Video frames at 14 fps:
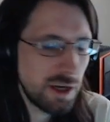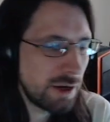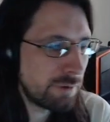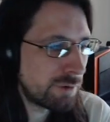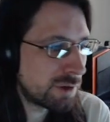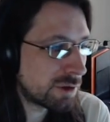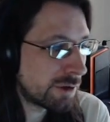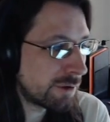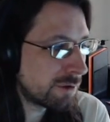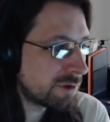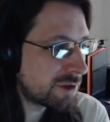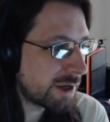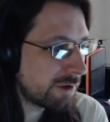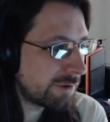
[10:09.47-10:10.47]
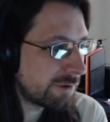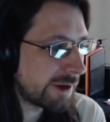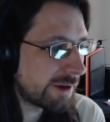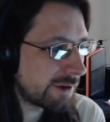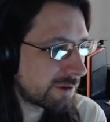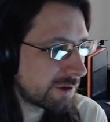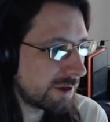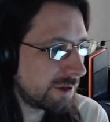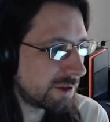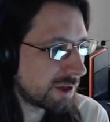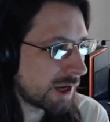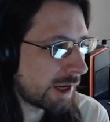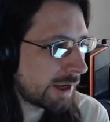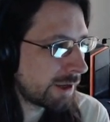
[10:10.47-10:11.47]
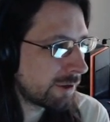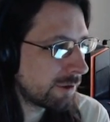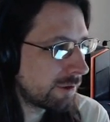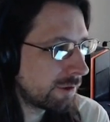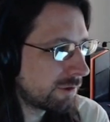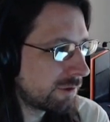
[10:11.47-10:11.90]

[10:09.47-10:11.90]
If it turns out that it is higher